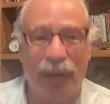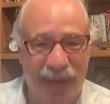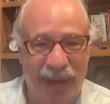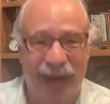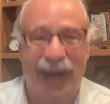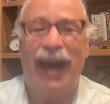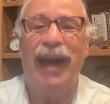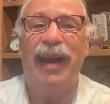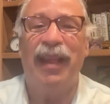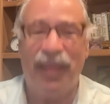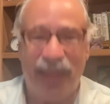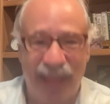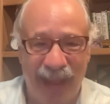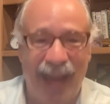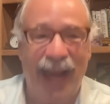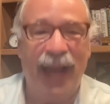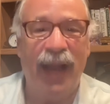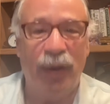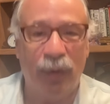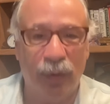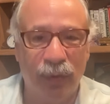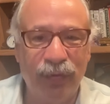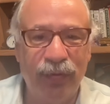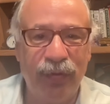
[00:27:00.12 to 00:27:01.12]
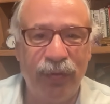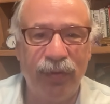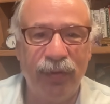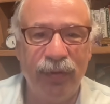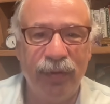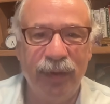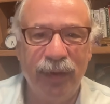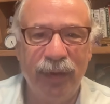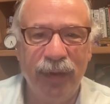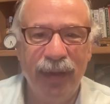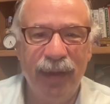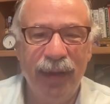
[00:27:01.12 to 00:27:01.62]
than anything else?"
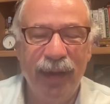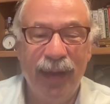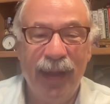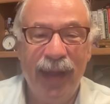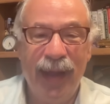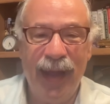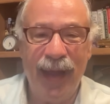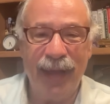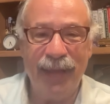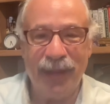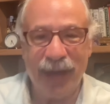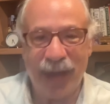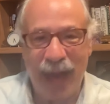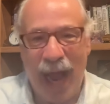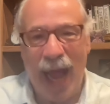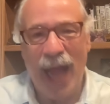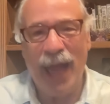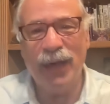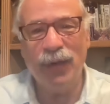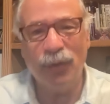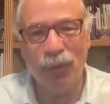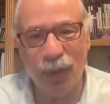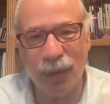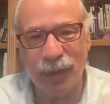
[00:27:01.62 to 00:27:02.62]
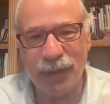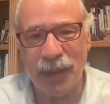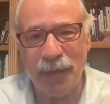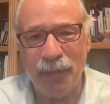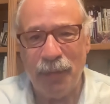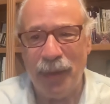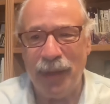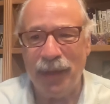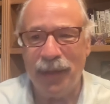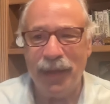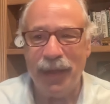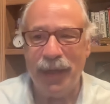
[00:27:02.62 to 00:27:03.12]
And the guy looked at
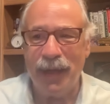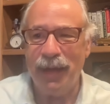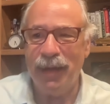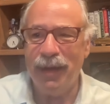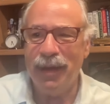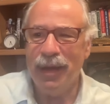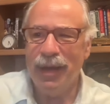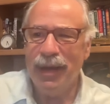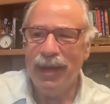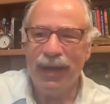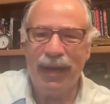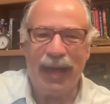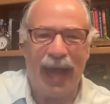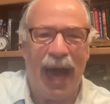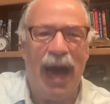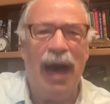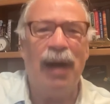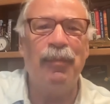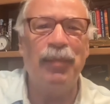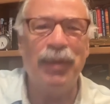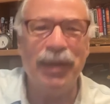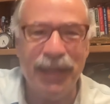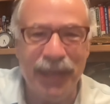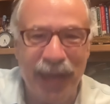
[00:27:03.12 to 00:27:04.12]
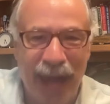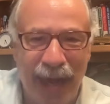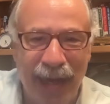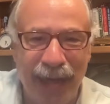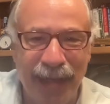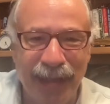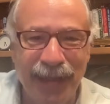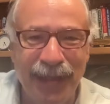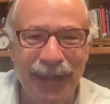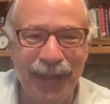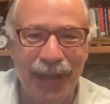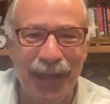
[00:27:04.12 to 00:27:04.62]
me, the
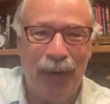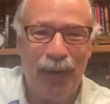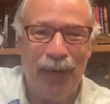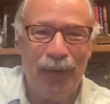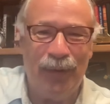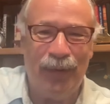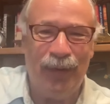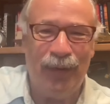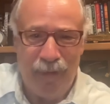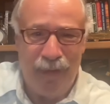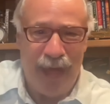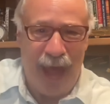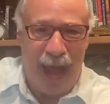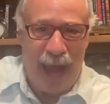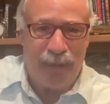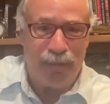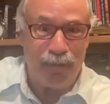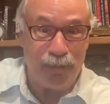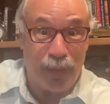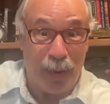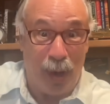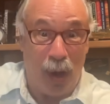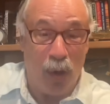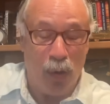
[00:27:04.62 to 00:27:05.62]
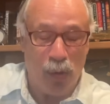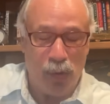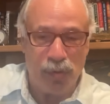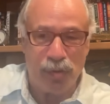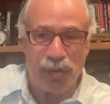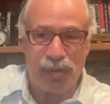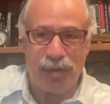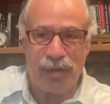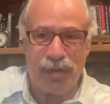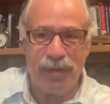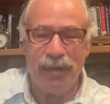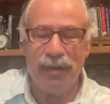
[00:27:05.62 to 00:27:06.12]
commandant of that
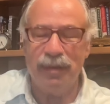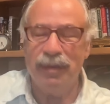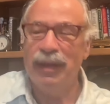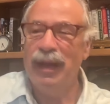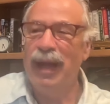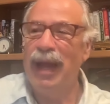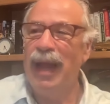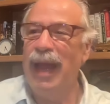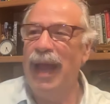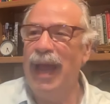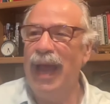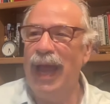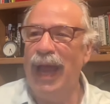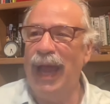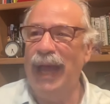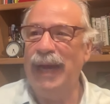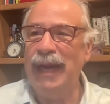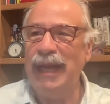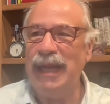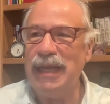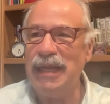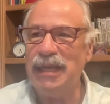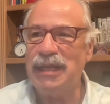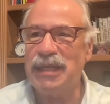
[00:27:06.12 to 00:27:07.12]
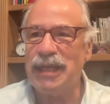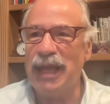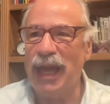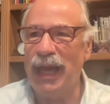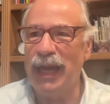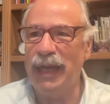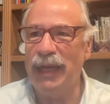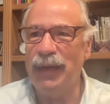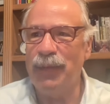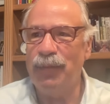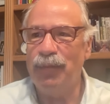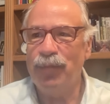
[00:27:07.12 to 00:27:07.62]
post, and he
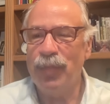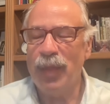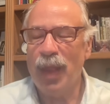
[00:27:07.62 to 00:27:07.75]
said,